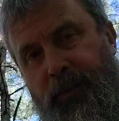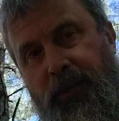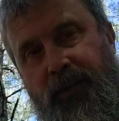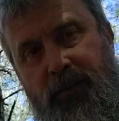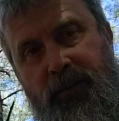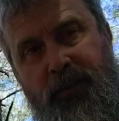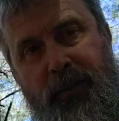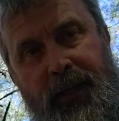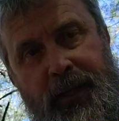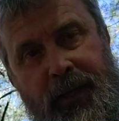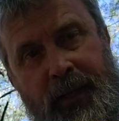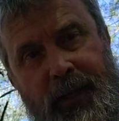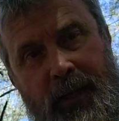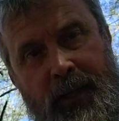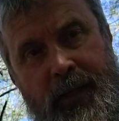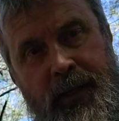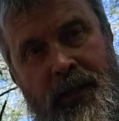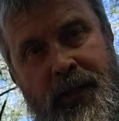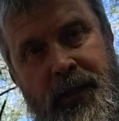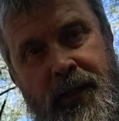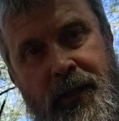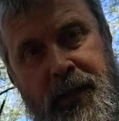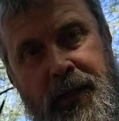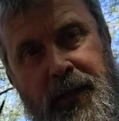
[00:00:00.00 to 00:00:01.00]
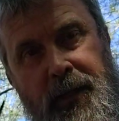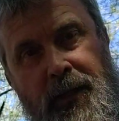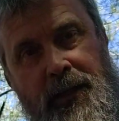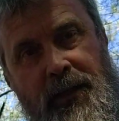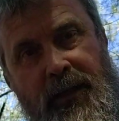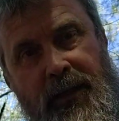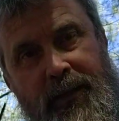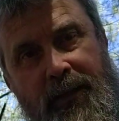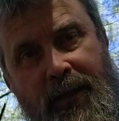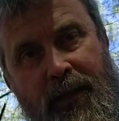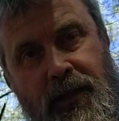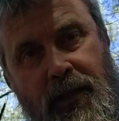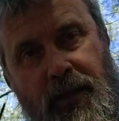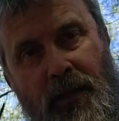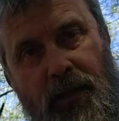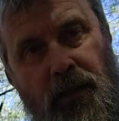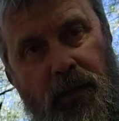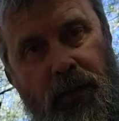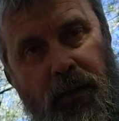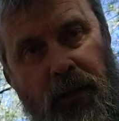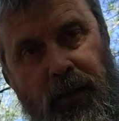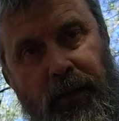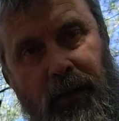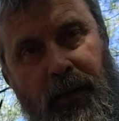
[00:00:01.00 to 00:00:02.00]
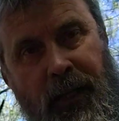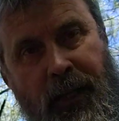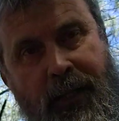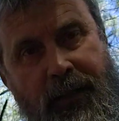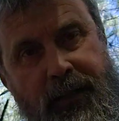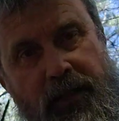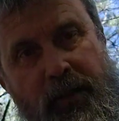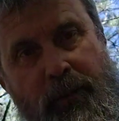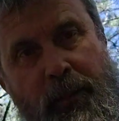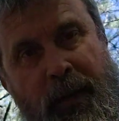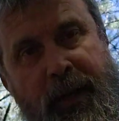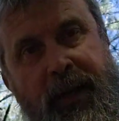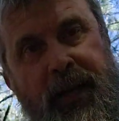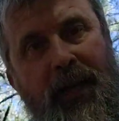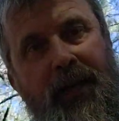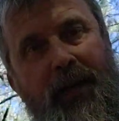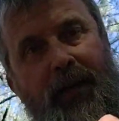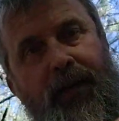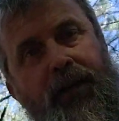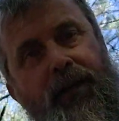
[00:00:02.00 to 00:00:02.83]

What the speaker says: just made this end like a spike.